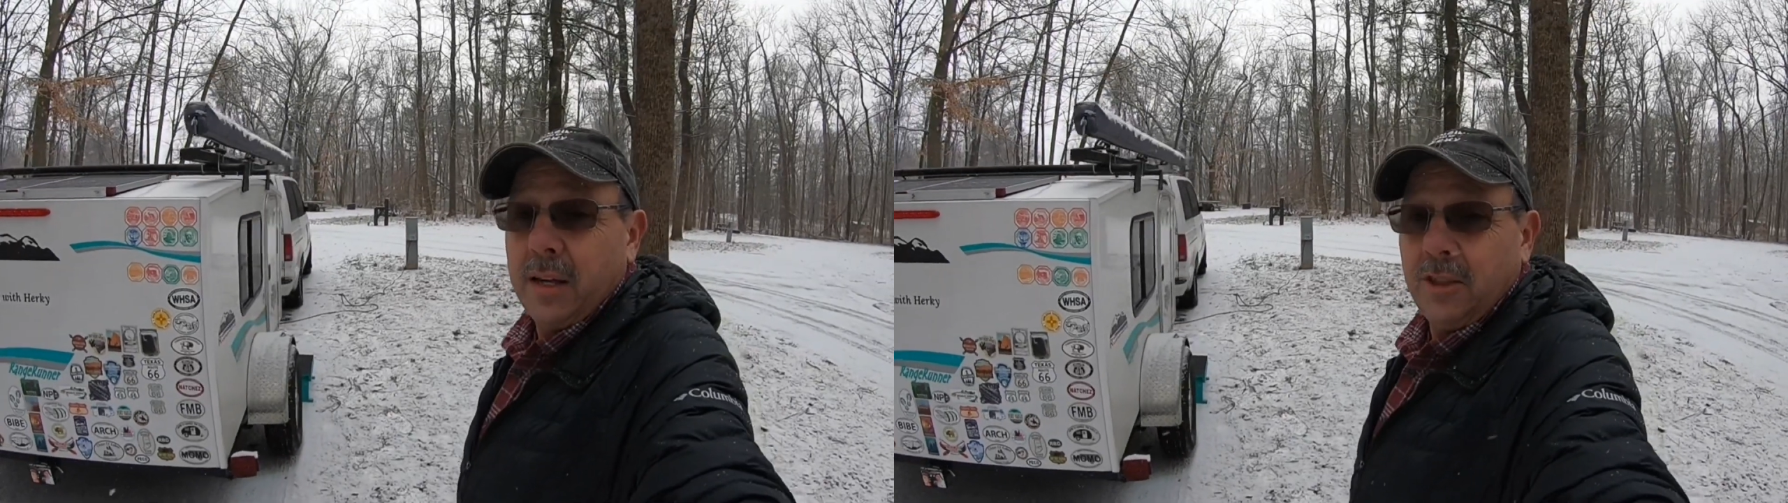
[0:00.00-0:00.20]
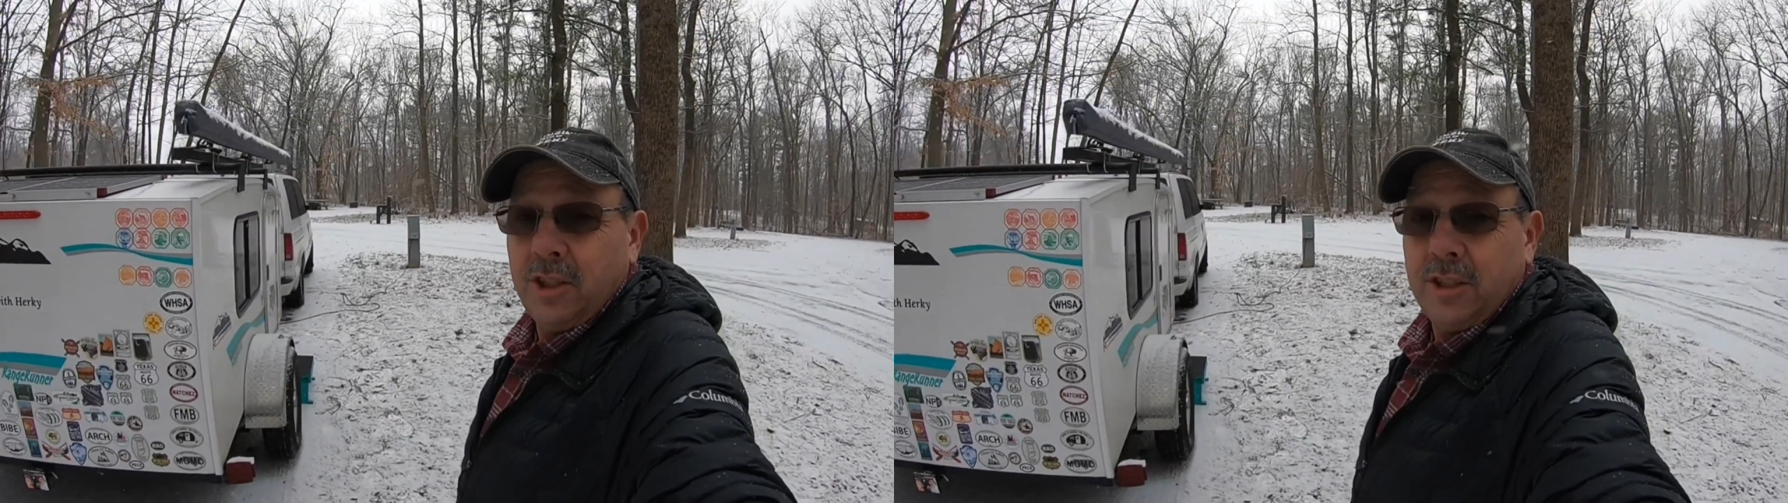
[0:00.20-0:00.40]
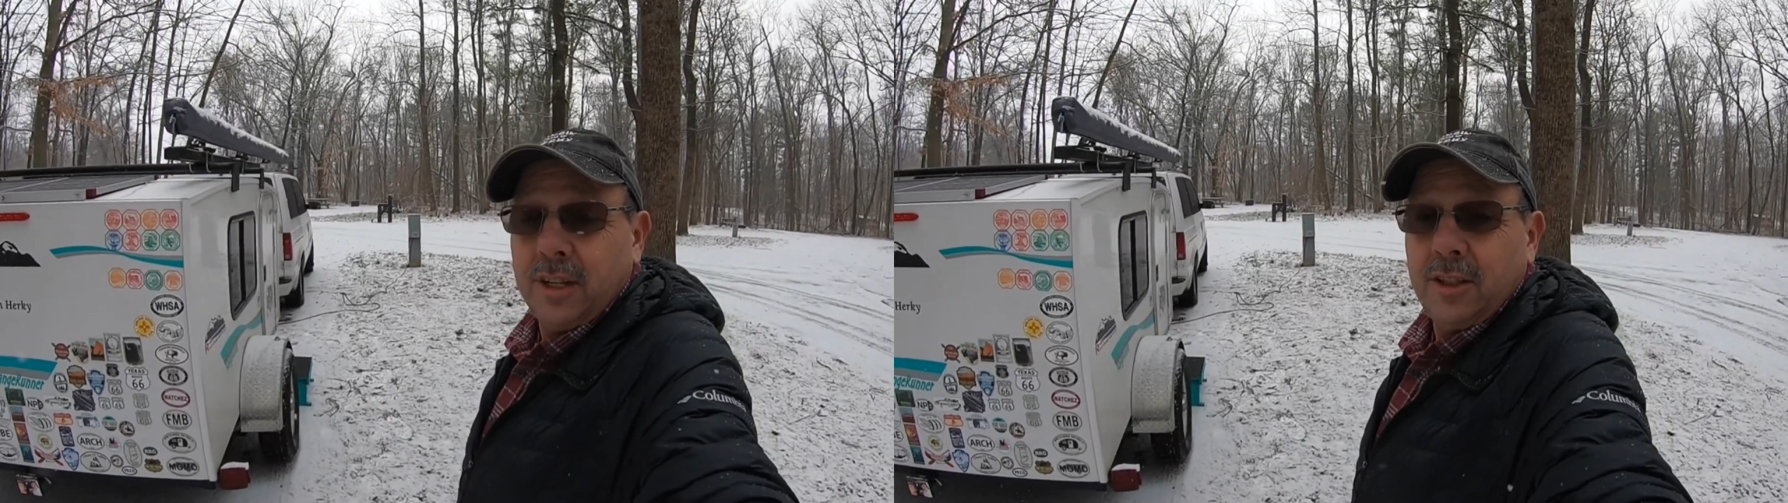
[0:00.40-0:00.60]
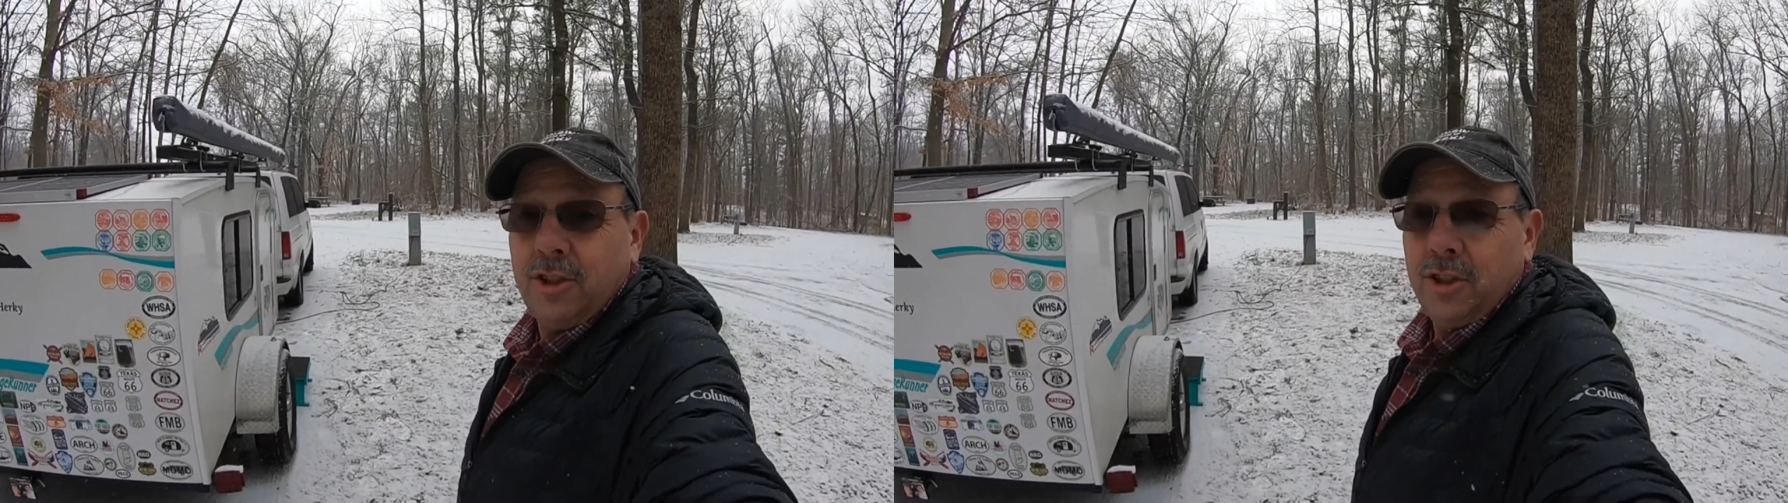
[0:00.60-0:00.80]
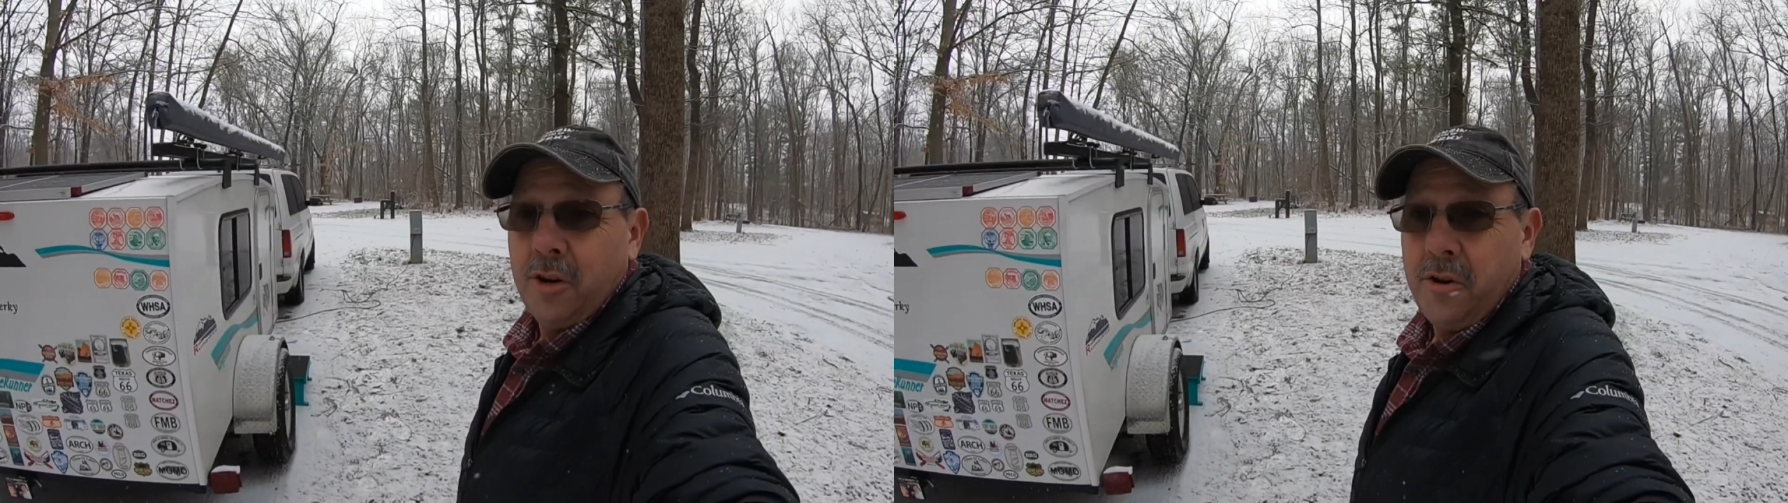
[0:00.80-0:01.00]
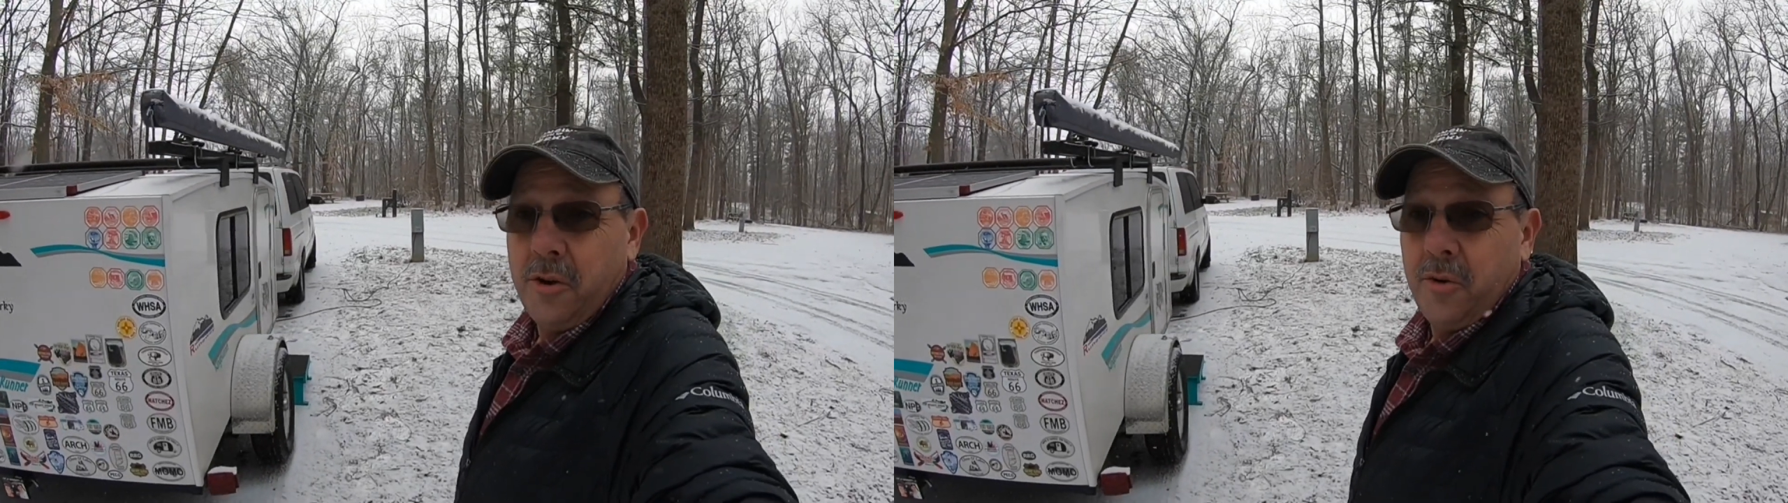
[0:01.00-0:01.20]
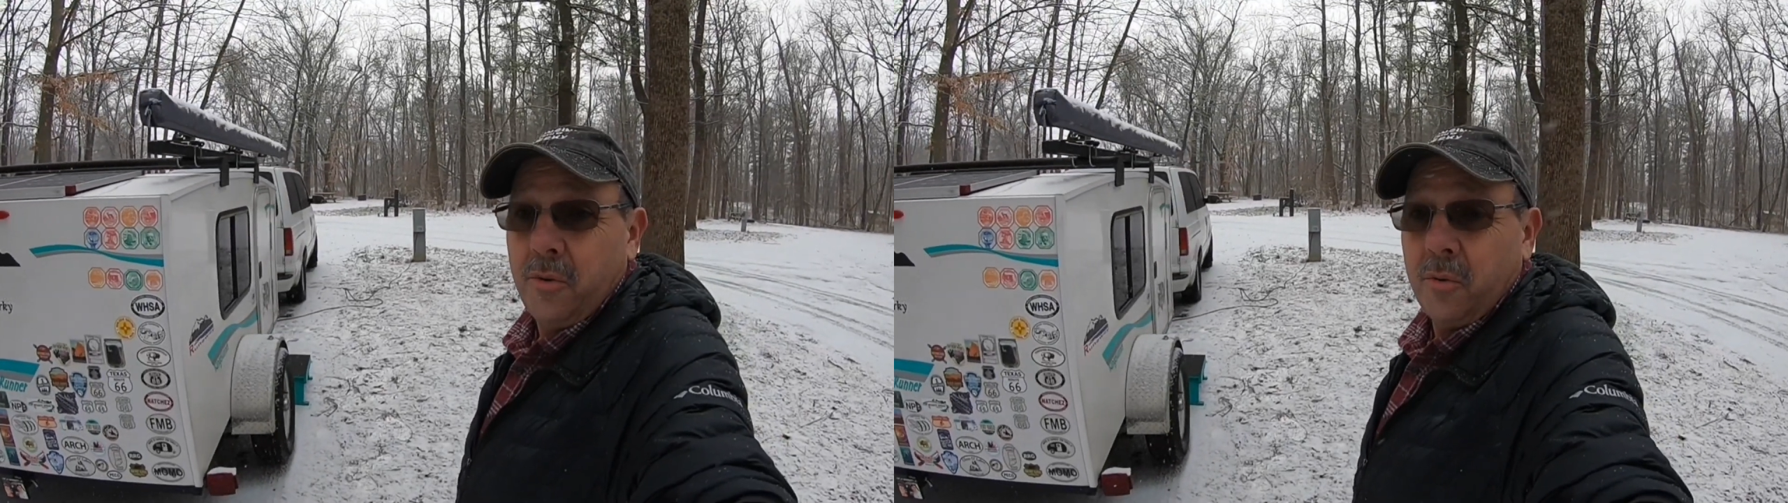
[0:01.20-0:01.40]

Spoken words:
and she's going to show you